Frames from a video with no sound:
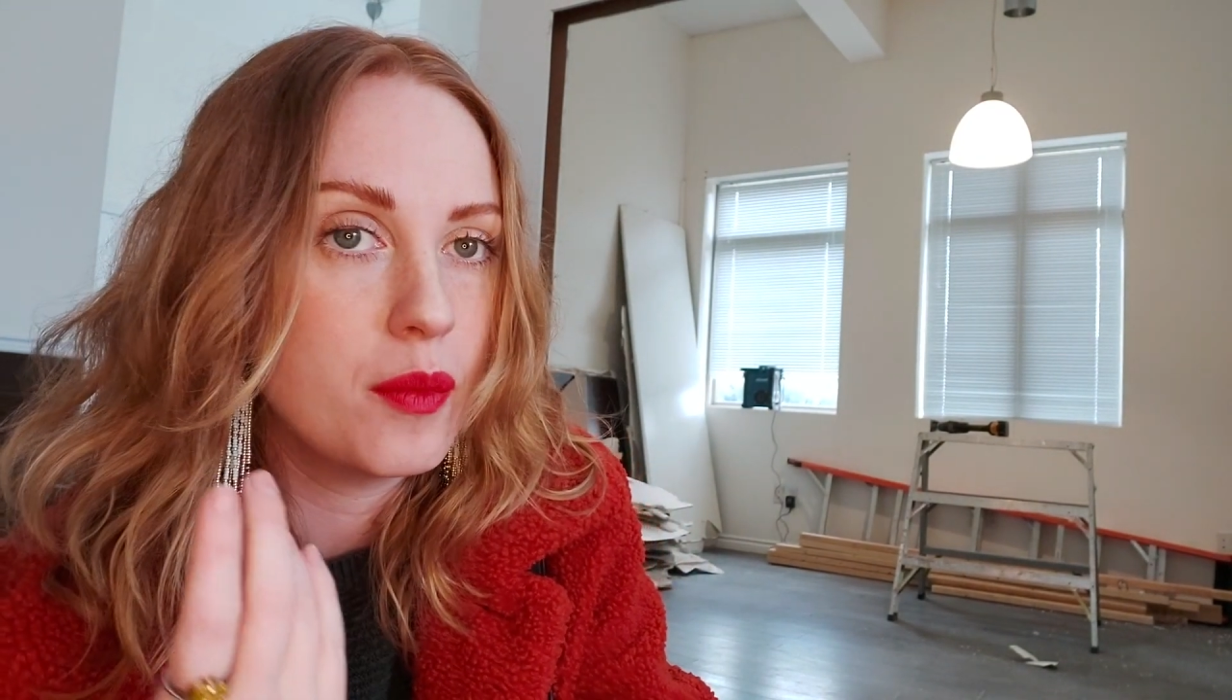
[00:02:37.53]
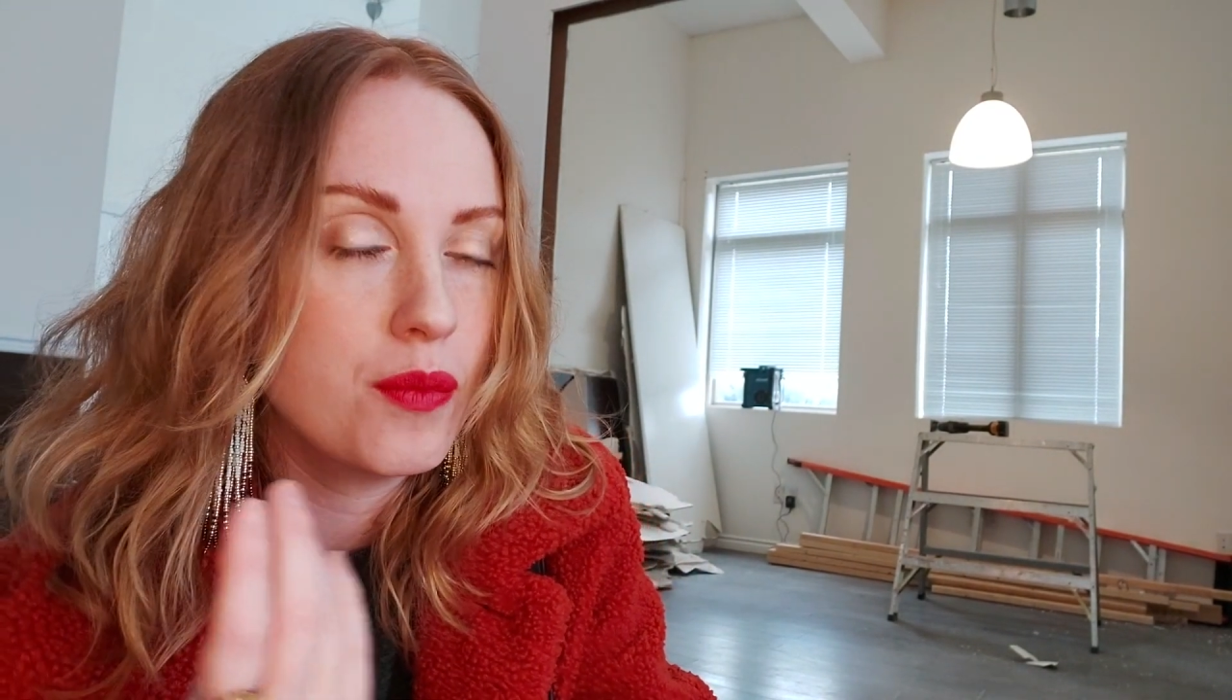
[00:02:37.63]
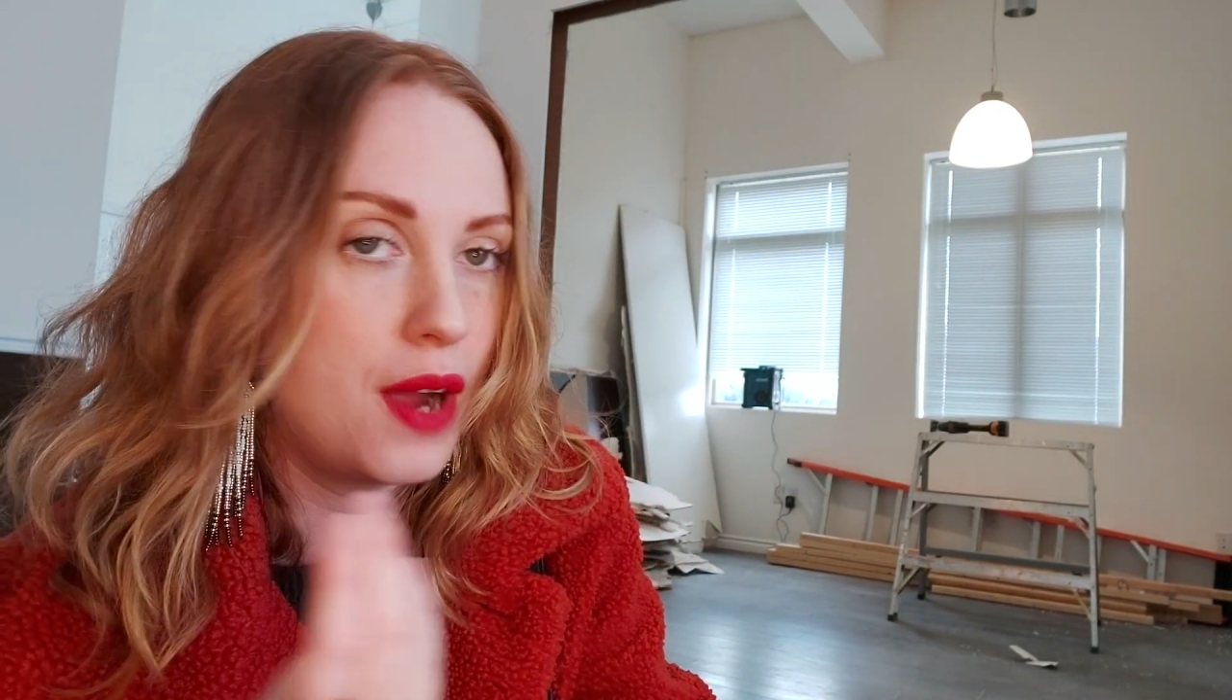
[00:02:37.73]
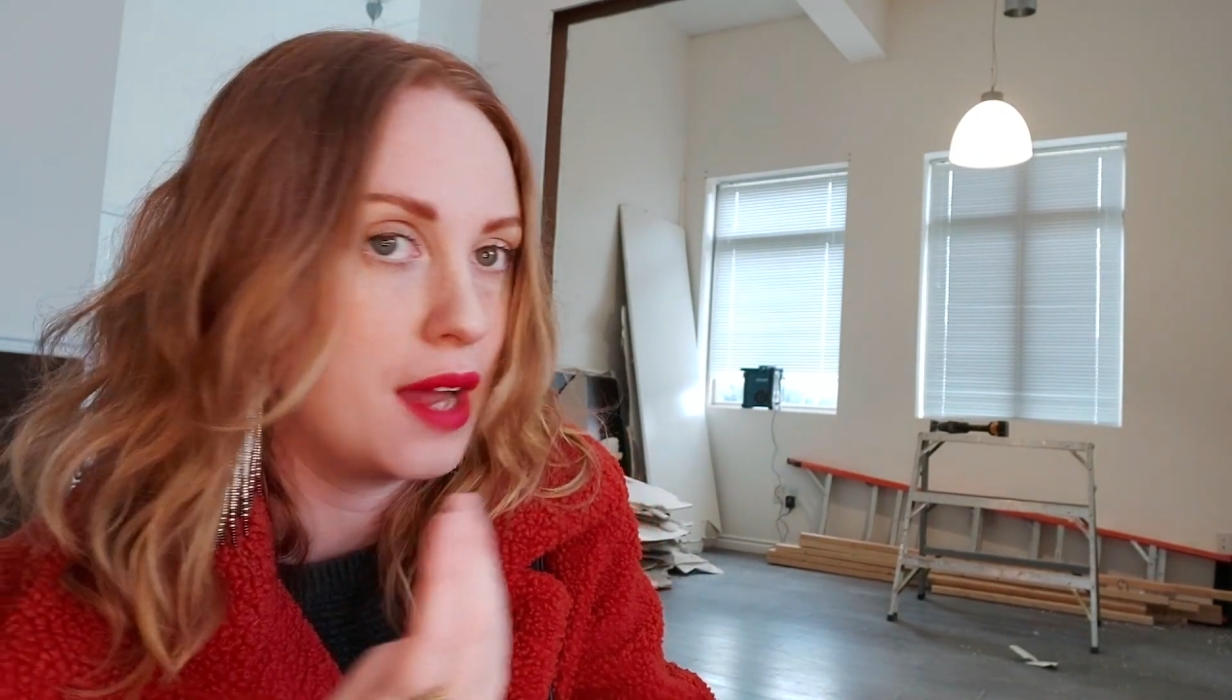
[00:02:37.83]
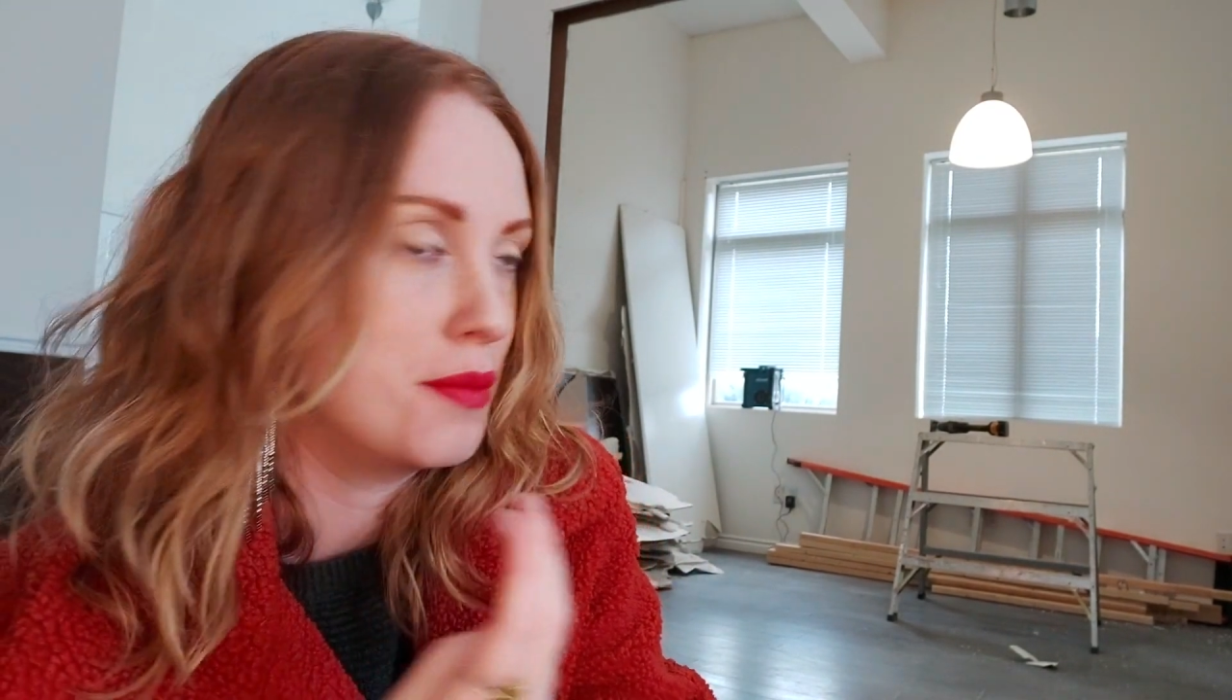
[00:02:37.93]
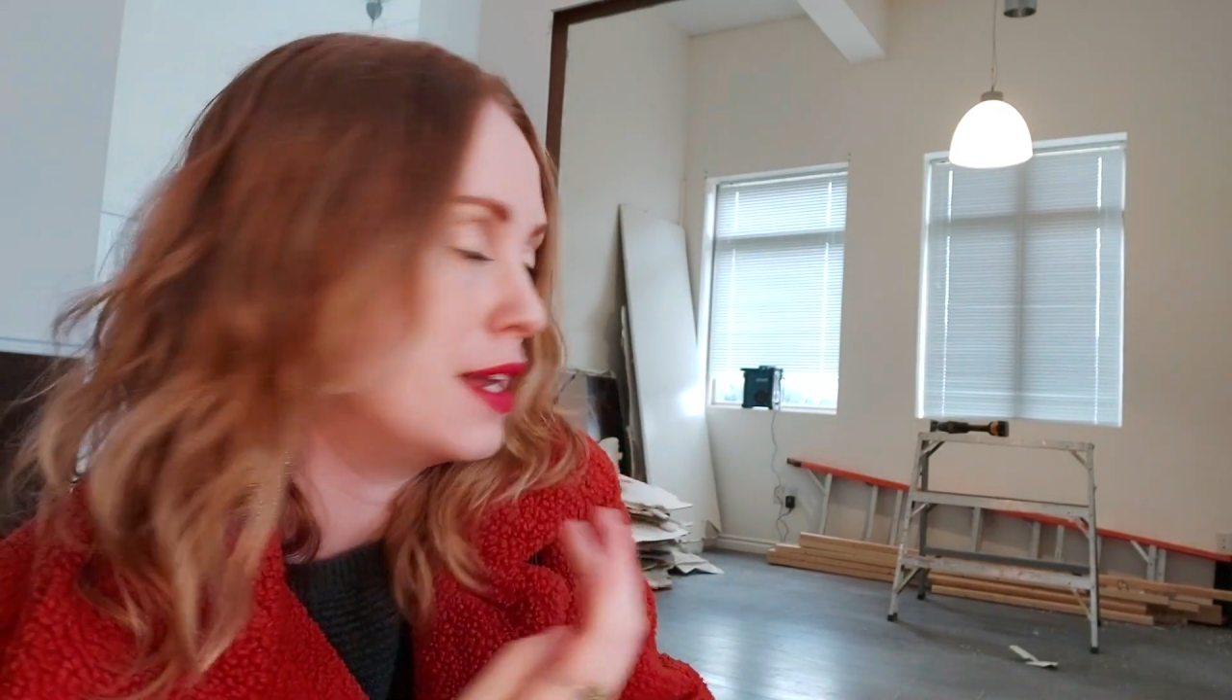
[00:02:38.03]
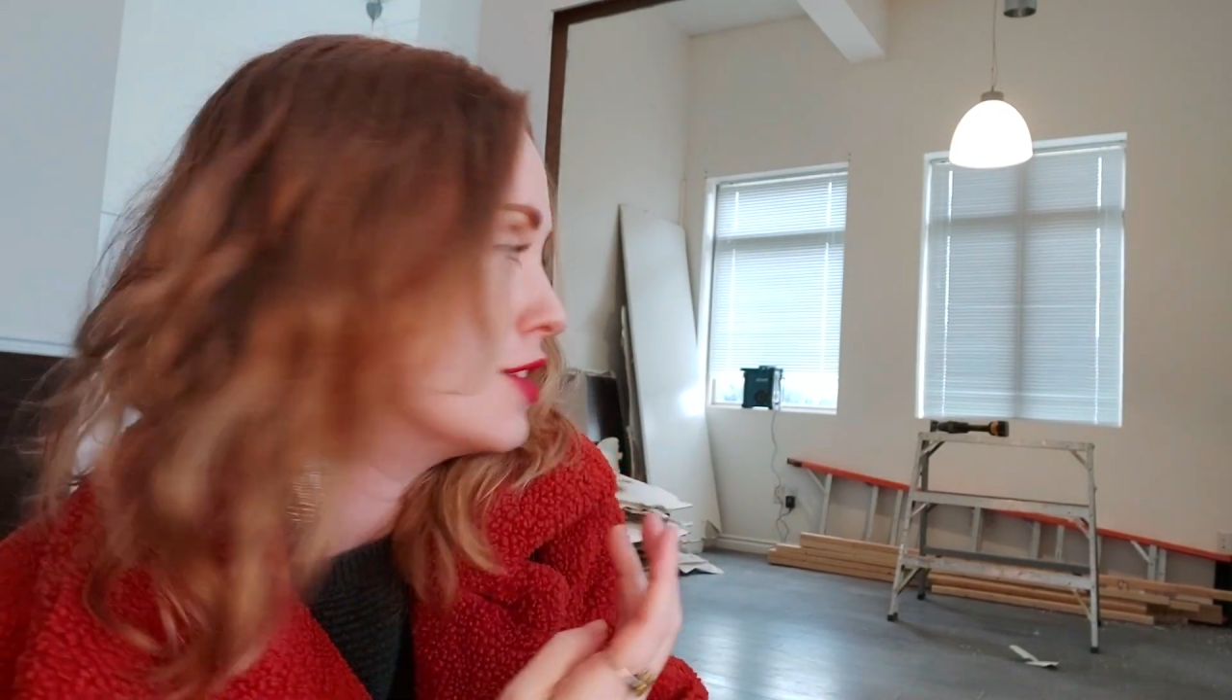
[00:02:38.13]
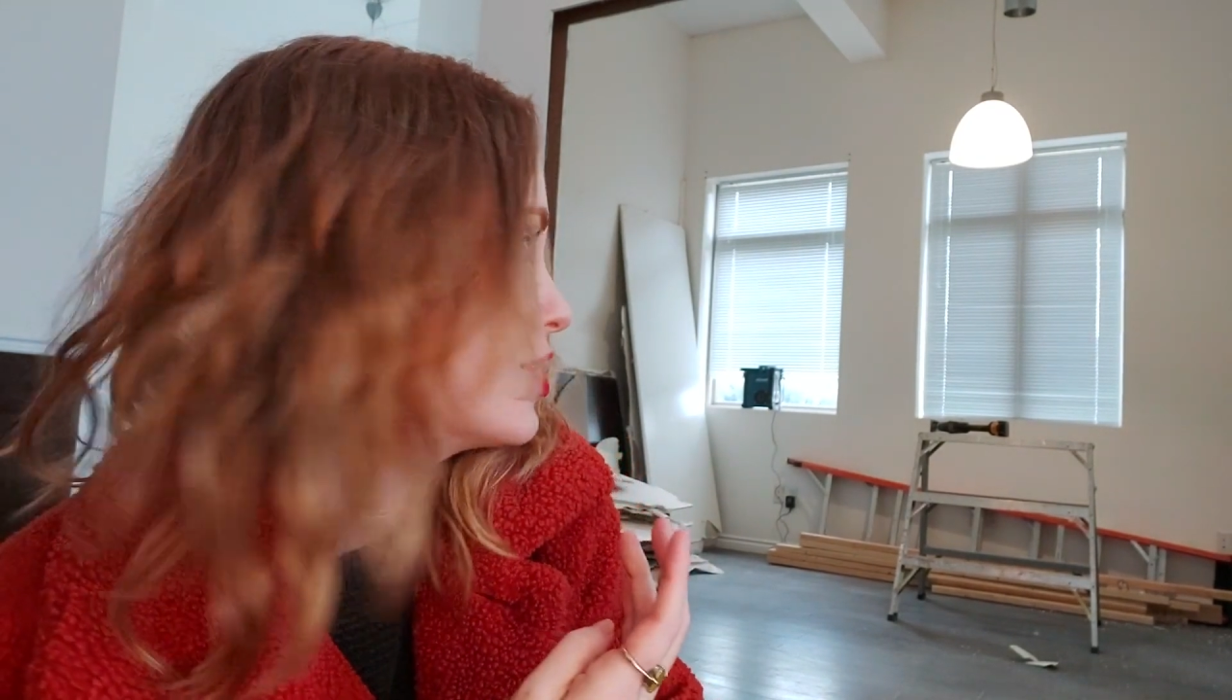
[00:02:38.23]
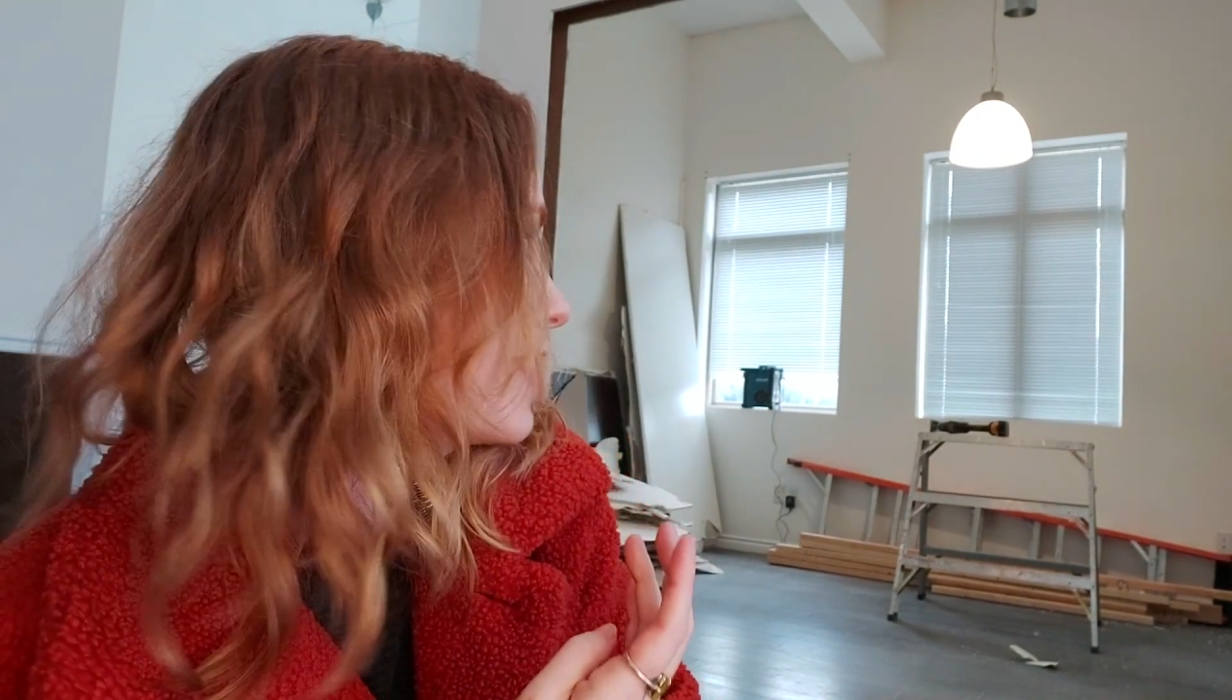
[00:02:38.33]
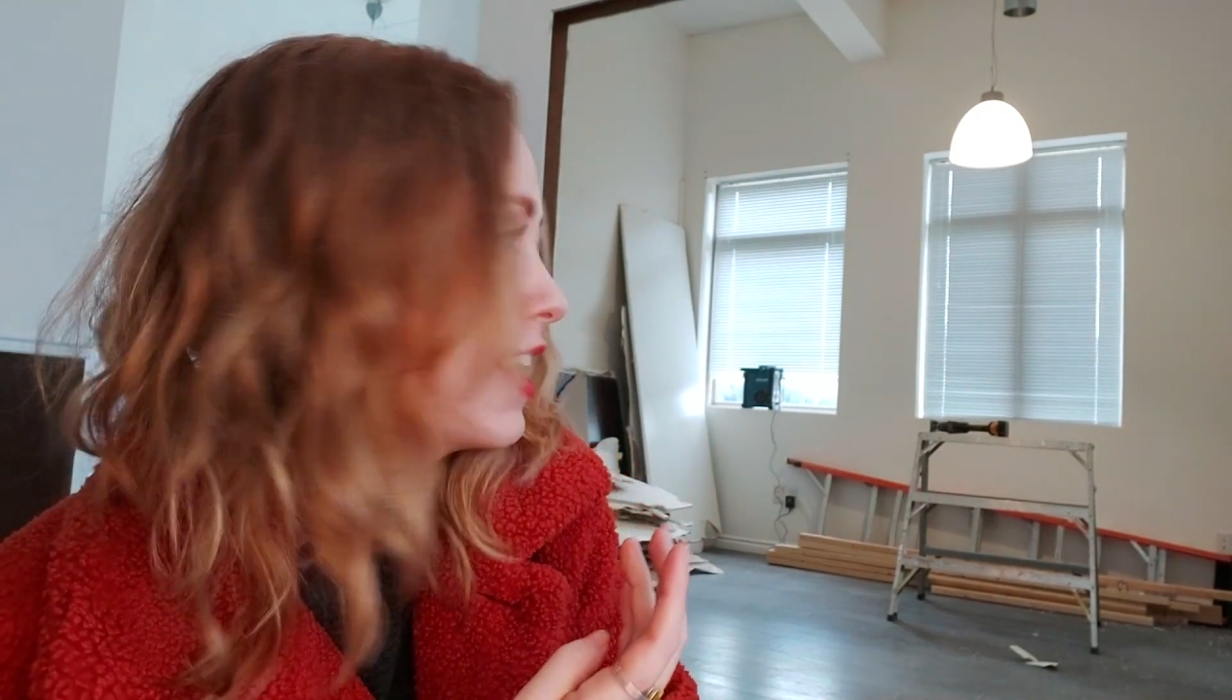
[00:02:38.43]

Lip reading: Brad managed to